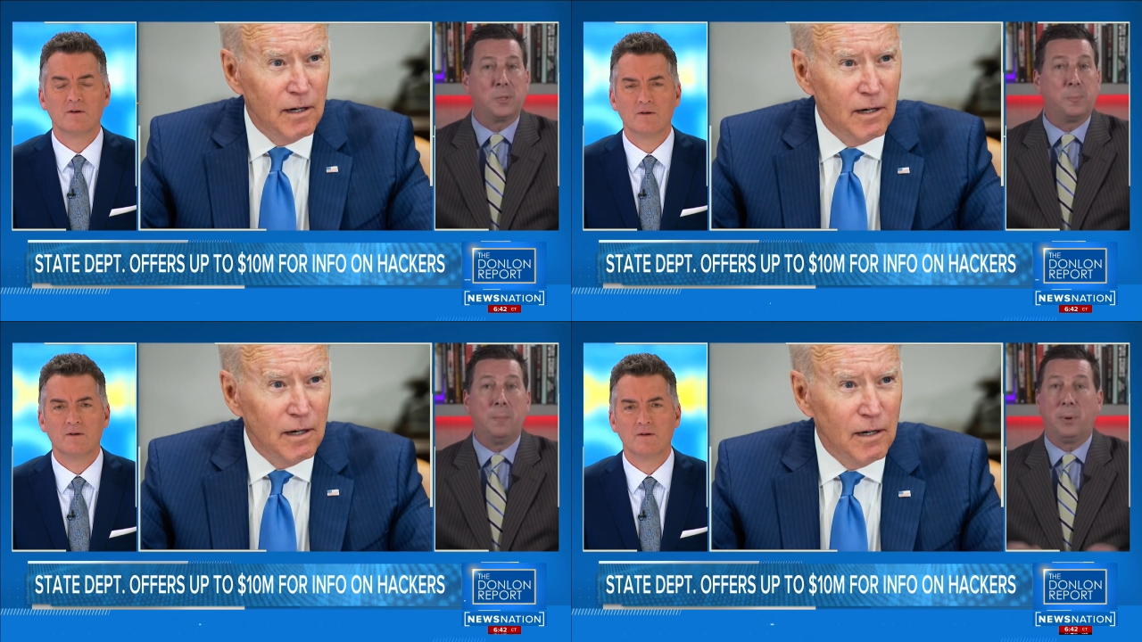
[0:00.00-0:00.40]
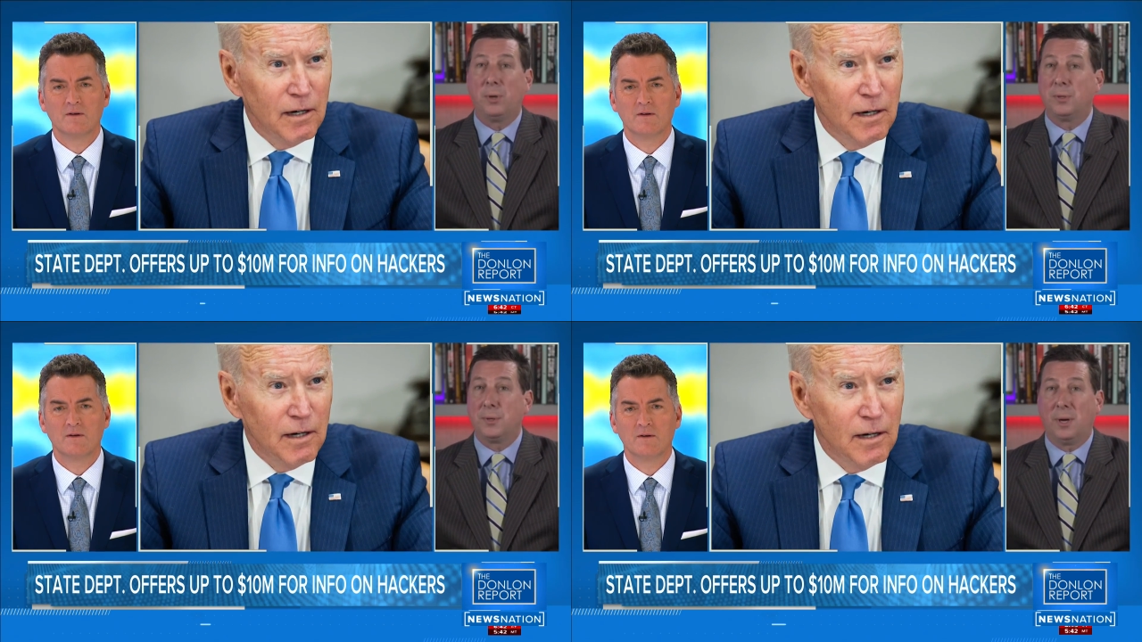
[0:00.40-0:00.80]
Speaker 1: it's been
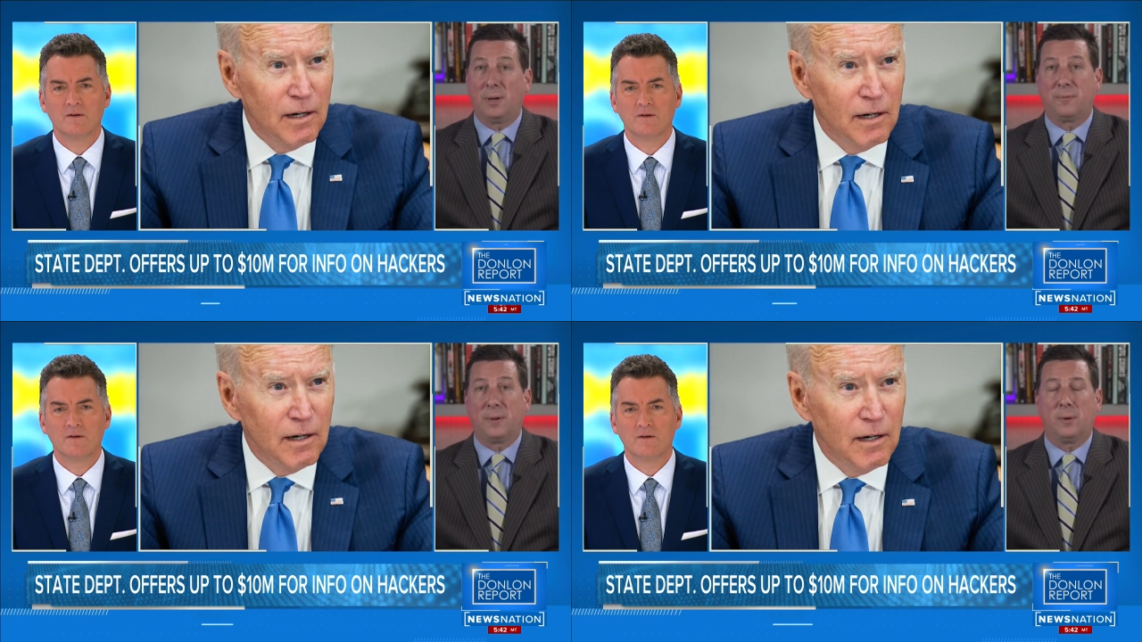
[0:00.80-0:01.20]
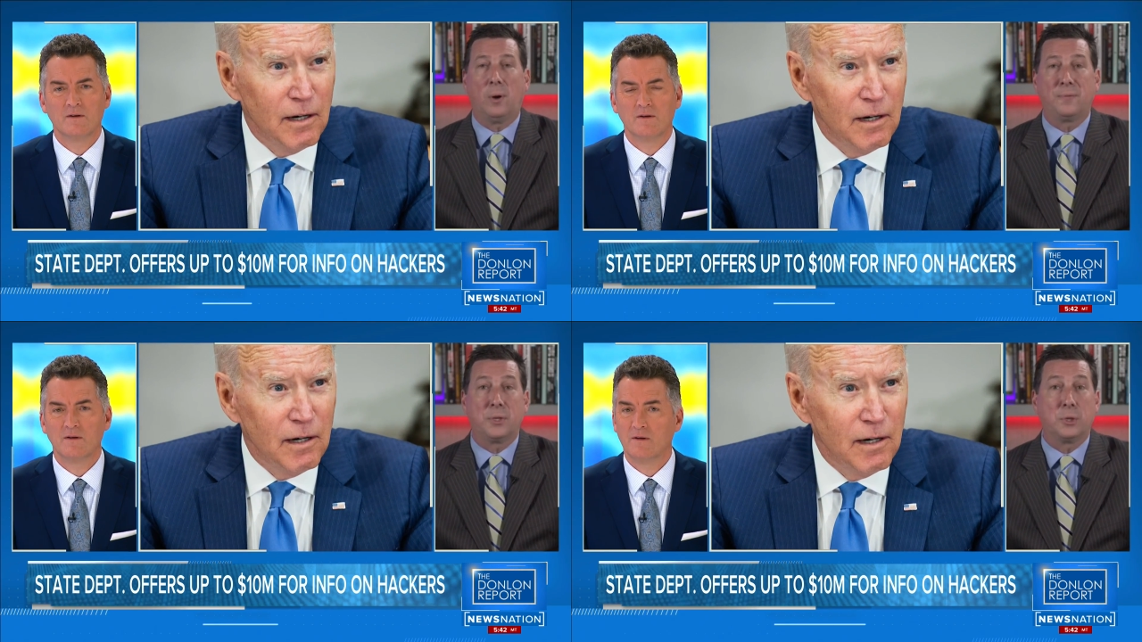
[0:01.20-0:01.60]
pulled off uh,
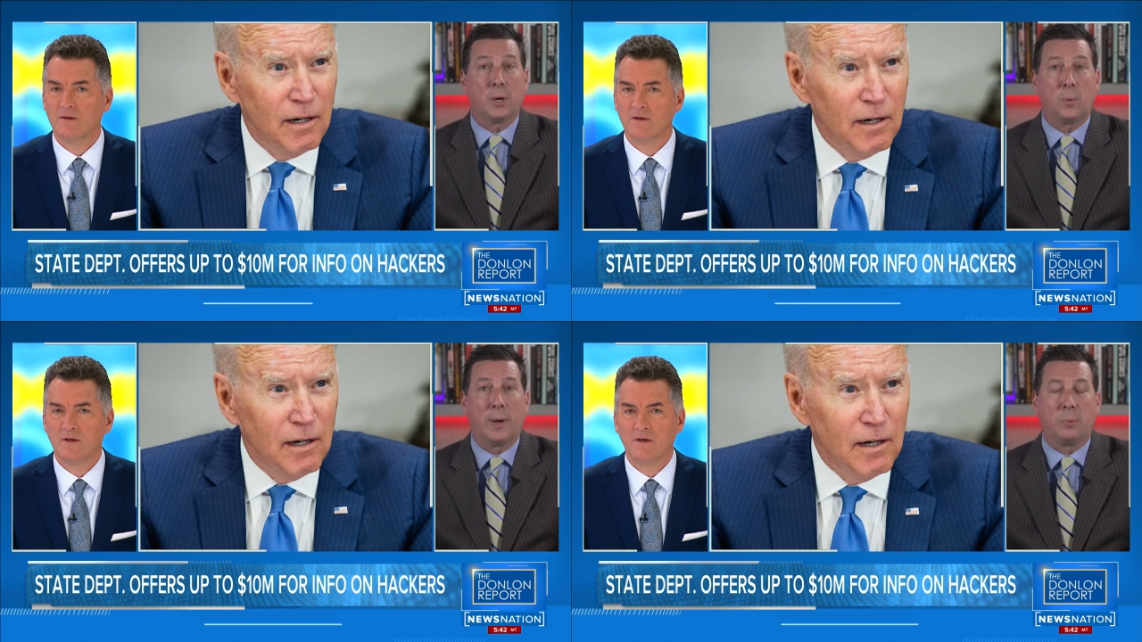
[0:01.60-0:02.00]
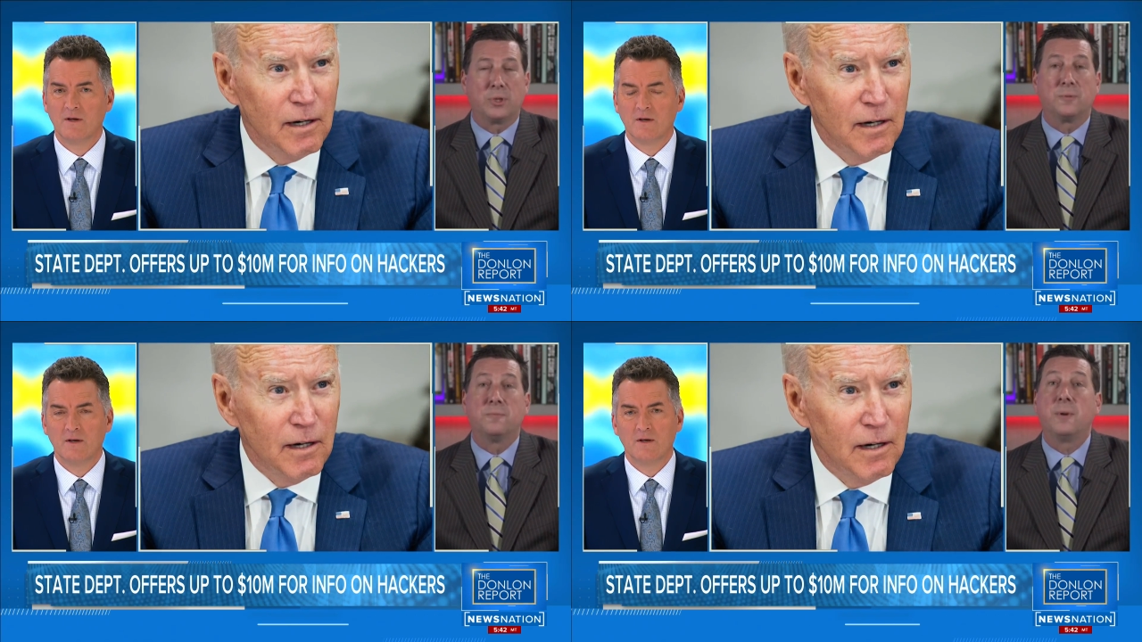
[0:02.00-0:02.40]
off the dark web,
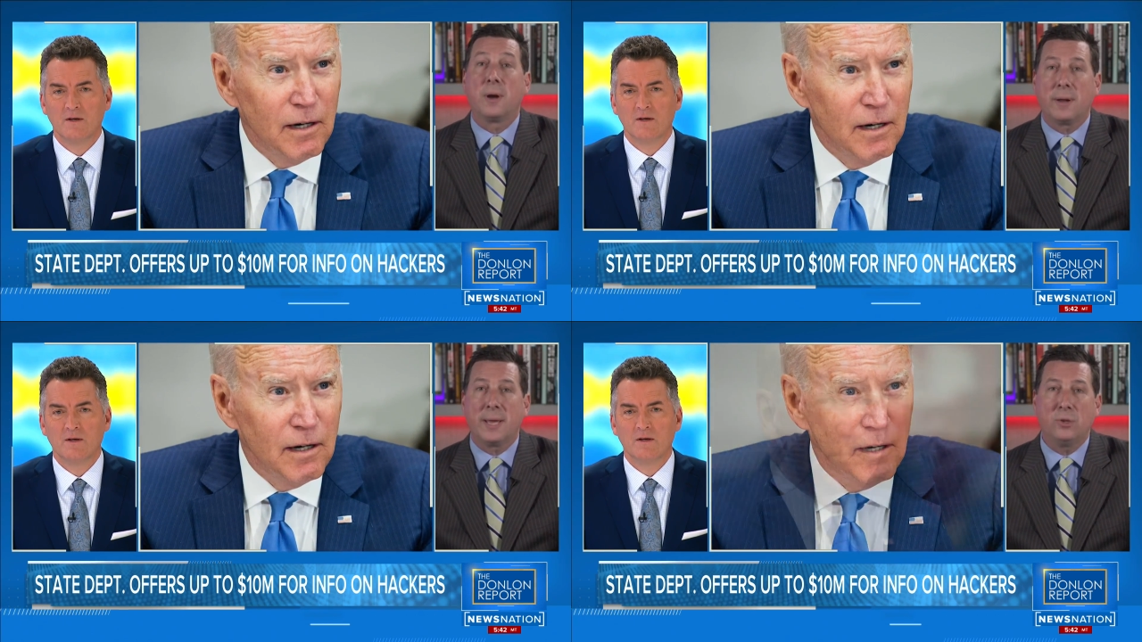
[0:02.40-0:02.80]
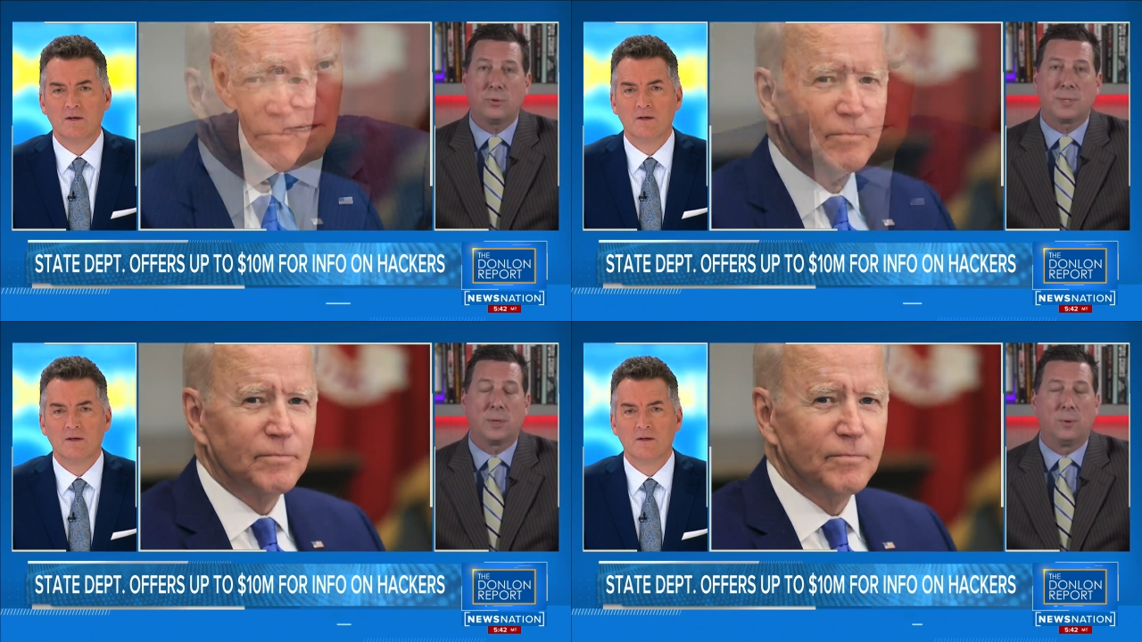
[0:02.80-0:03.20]
which is very
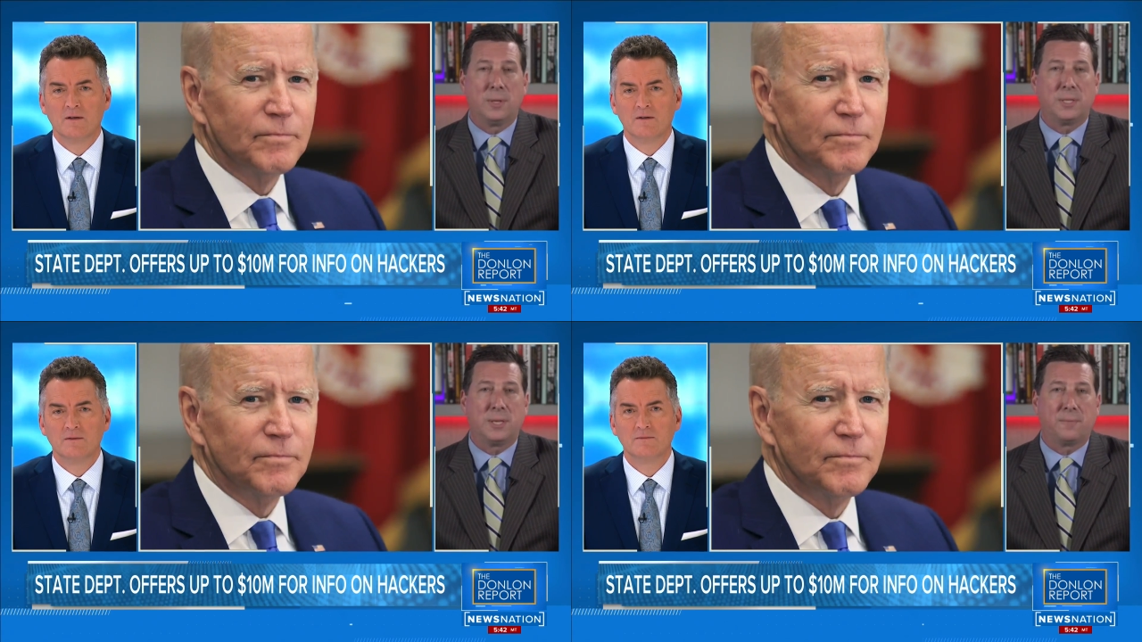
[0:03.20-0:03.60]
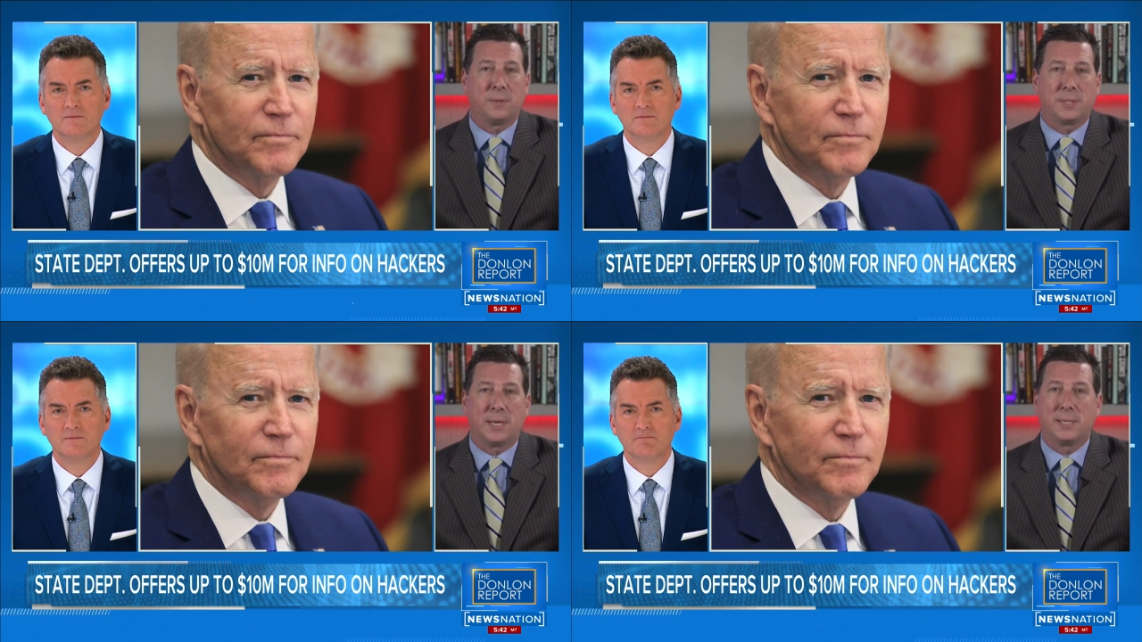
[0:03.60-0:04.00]
interesting, all these
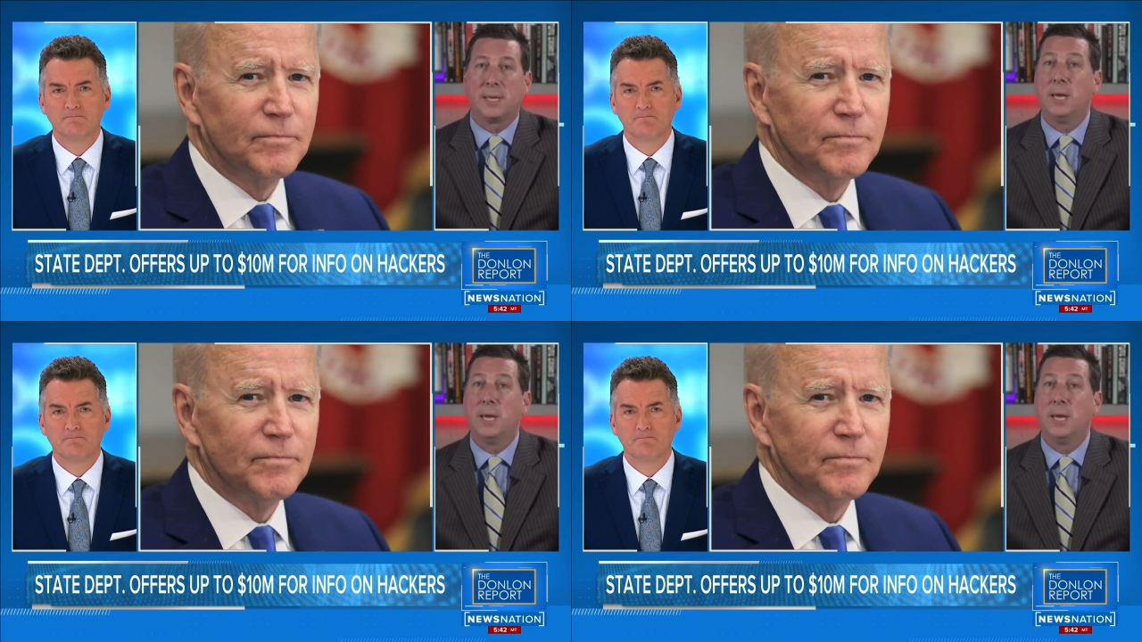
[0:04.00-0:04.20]
different sites.